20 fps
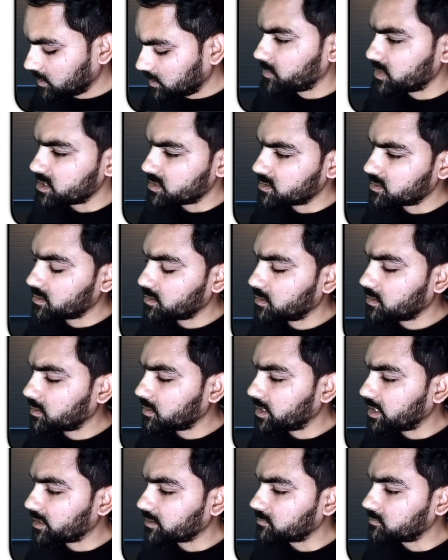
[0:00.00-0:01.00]
Mistral
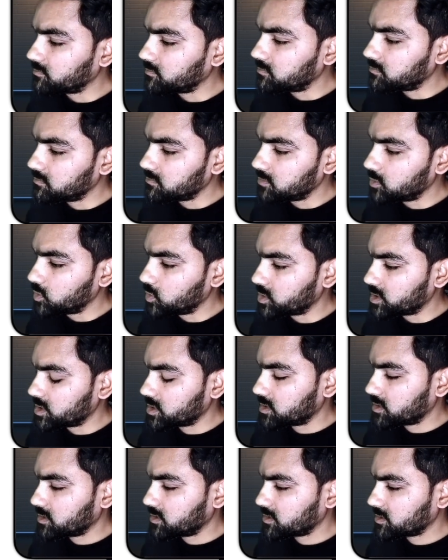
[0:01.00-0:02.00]
RAG
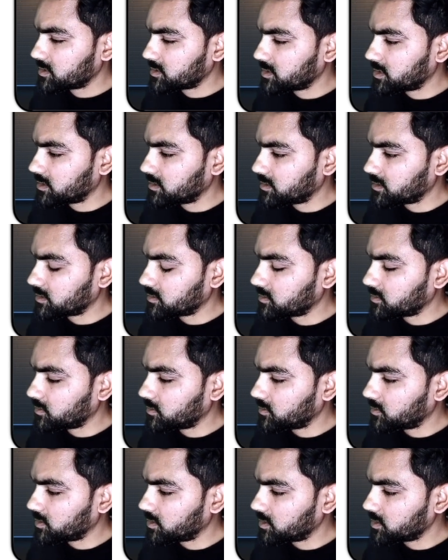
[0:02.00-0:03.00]
bot static
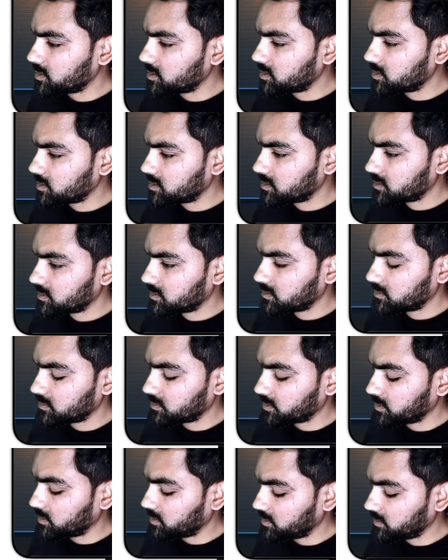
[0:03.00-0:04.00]
knowledge.
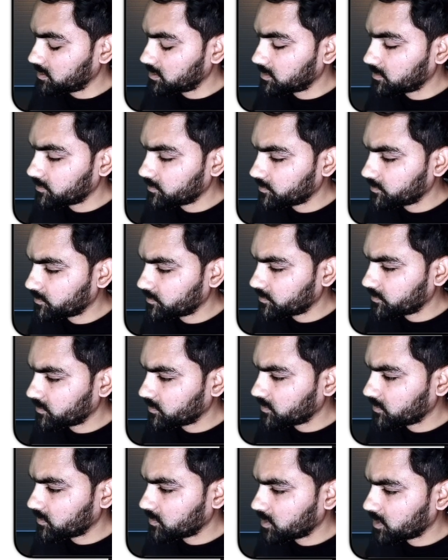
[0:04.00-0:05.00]
Okay,
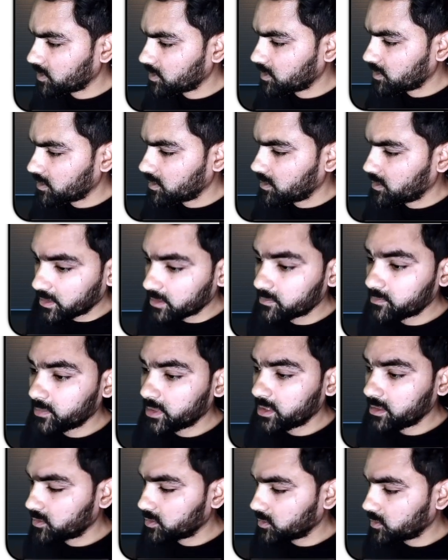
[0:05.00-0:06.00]
let
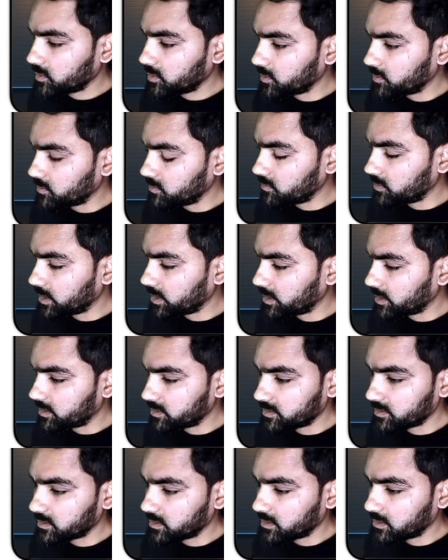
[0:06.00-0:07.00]
me show you while
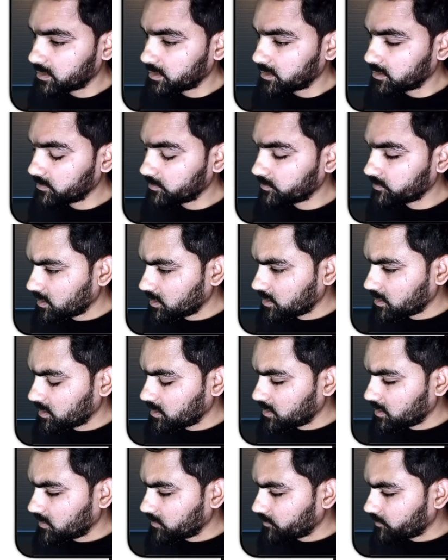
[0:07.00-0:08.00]
it's running.
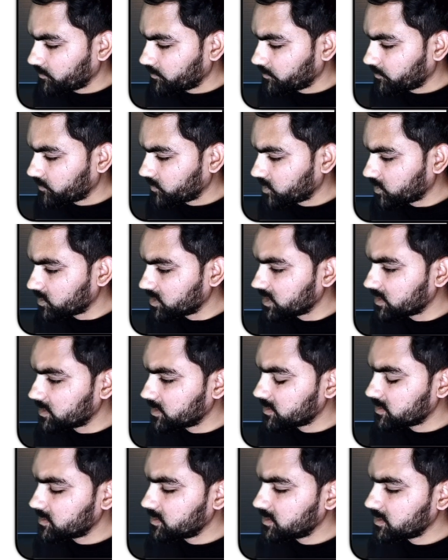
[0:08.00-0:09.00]
So this
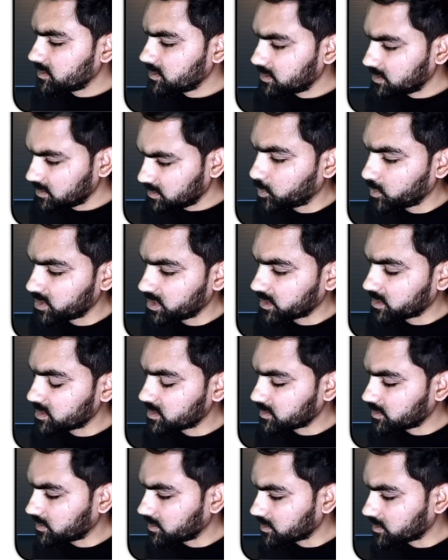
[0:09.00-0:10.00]
is the project
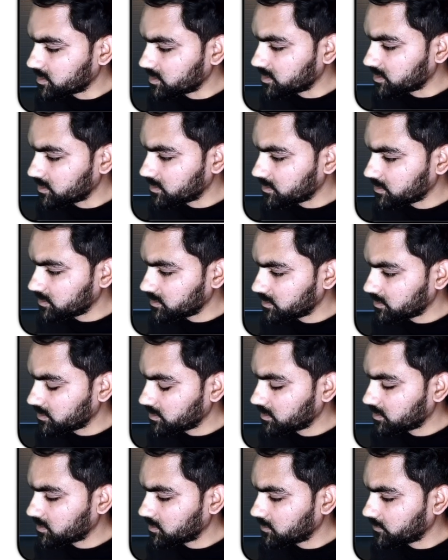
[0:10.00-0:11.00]
structure
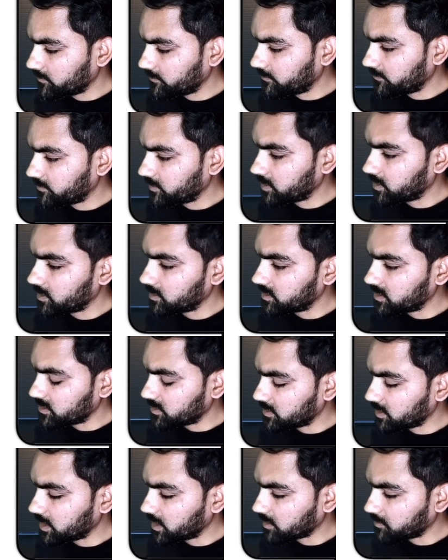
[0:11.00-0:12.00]
of
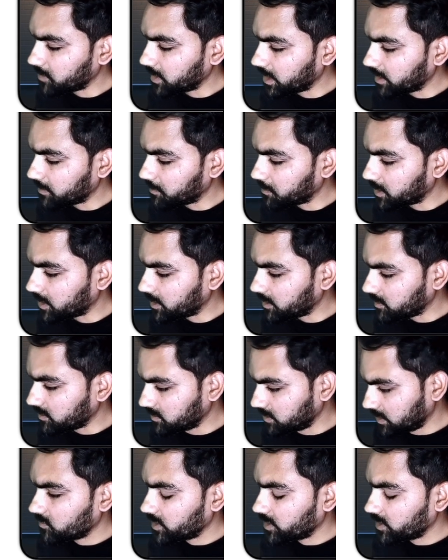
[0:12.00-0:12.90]
this RAG pipeline.